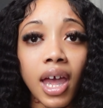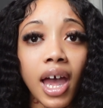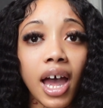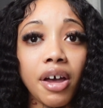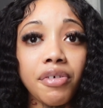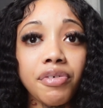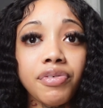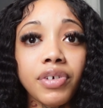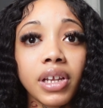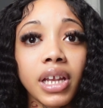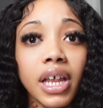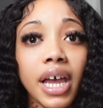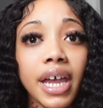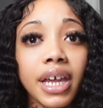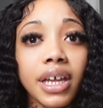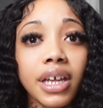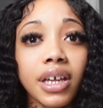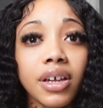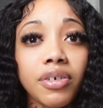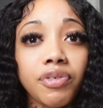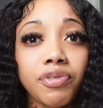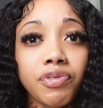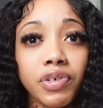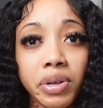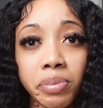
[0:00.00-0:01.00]
I feel like
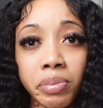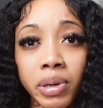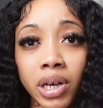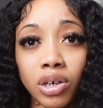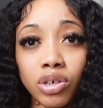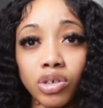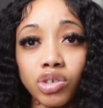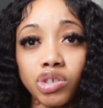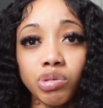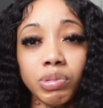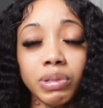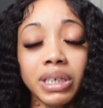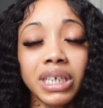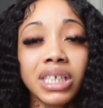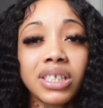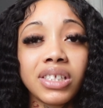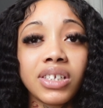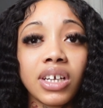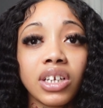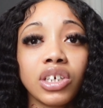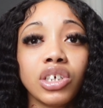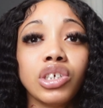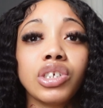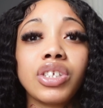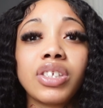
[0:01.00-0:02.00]
females, we need to
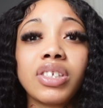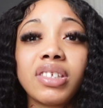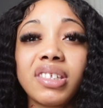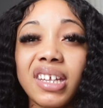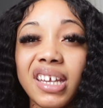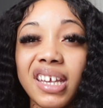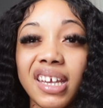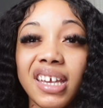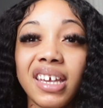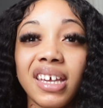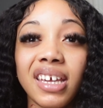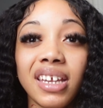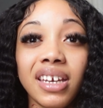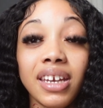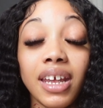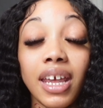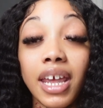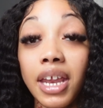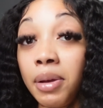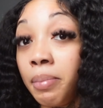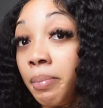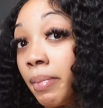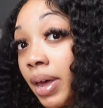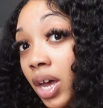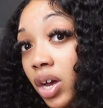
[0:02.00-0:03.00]
understand,
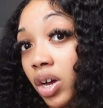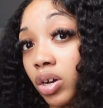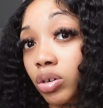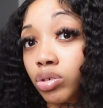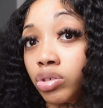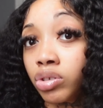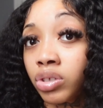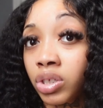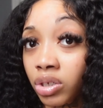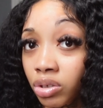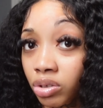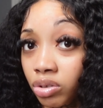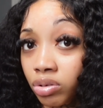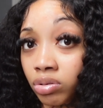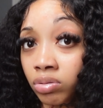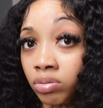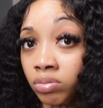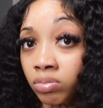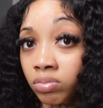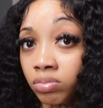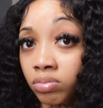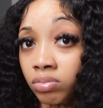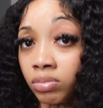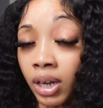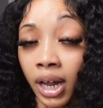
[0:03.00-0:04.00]
and males too,
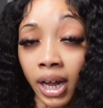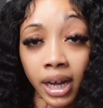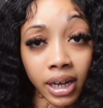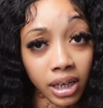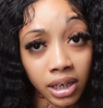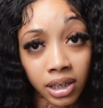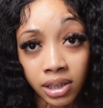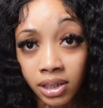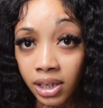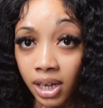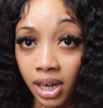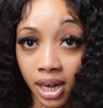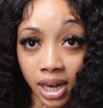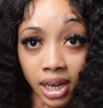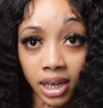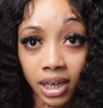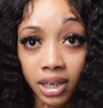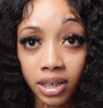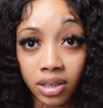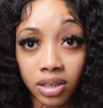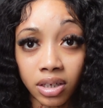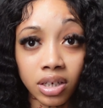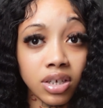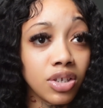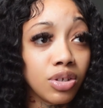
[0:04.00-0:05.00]
not gonna lie,
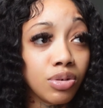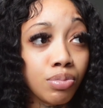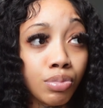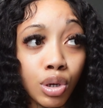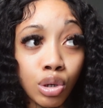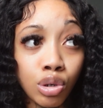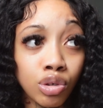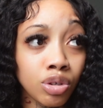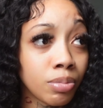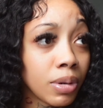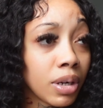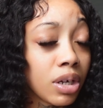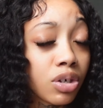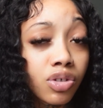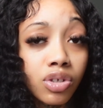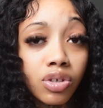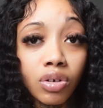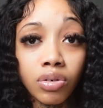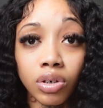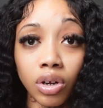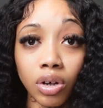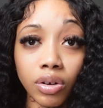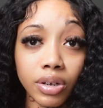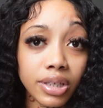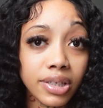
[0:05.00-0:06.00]
because most males
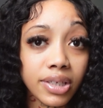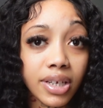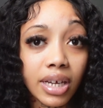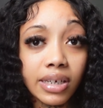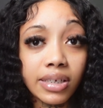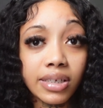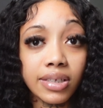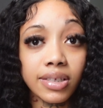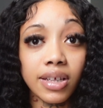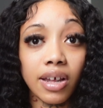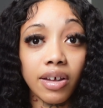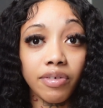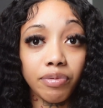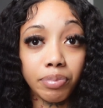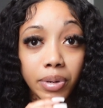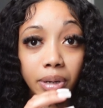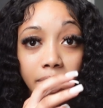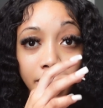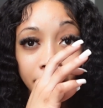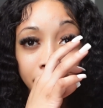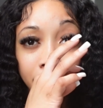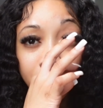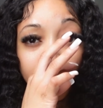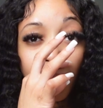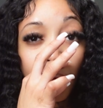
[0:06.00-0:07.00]
don't know this kind of stuff,
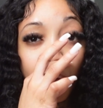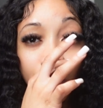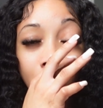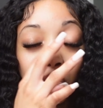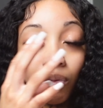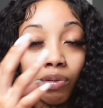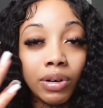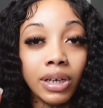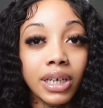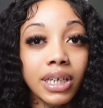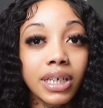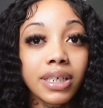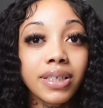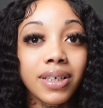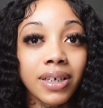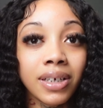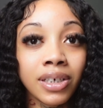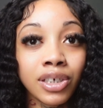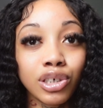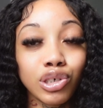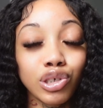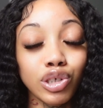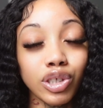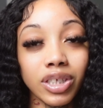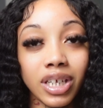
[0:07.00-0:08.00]
but we need to
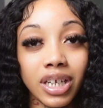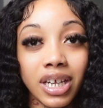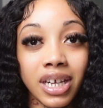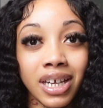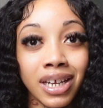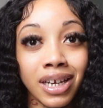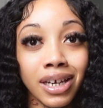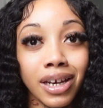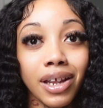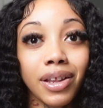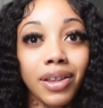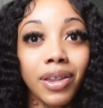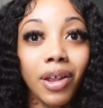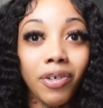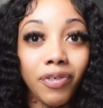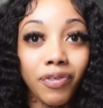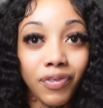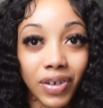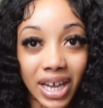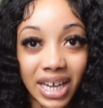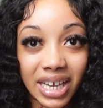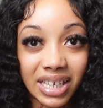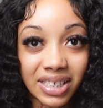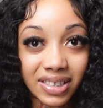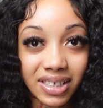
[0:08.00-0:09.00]
understand the
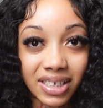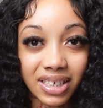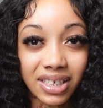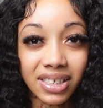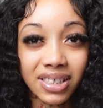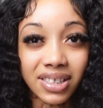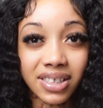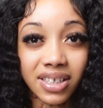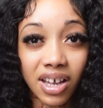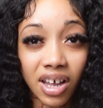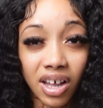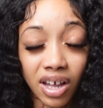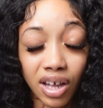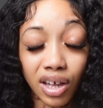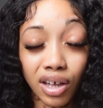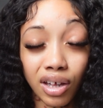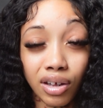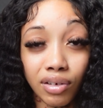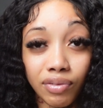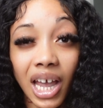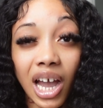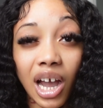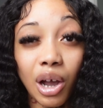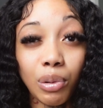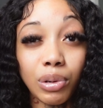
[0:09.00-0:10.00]
phases
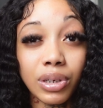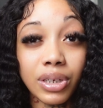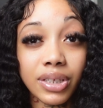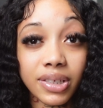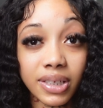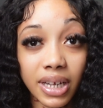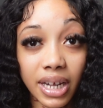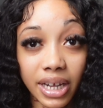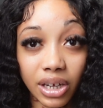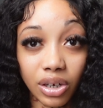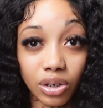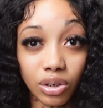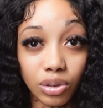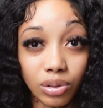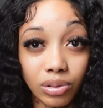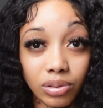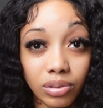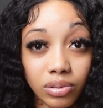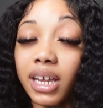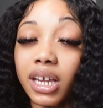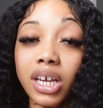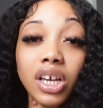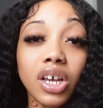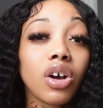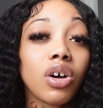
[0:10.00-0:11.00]
of our cycle. I
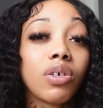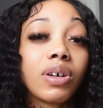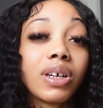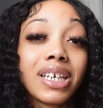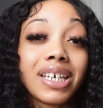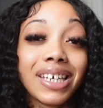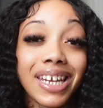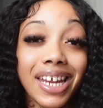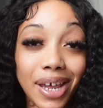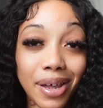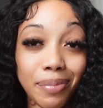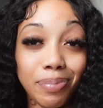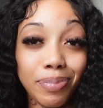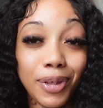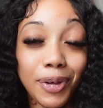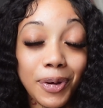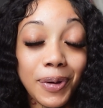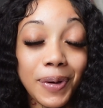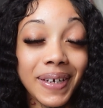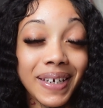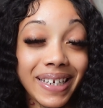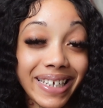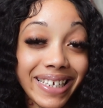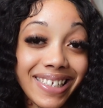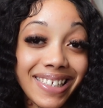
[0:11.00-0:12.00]
could go in depth
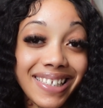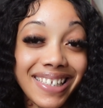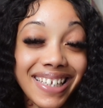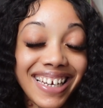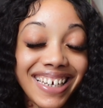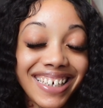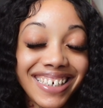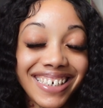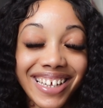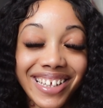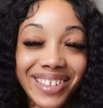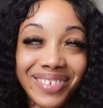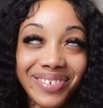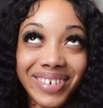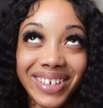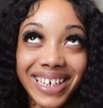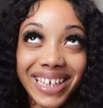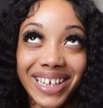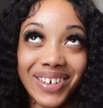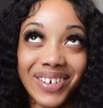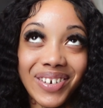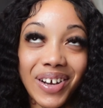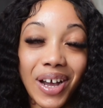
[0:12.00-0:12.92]
on this in another video.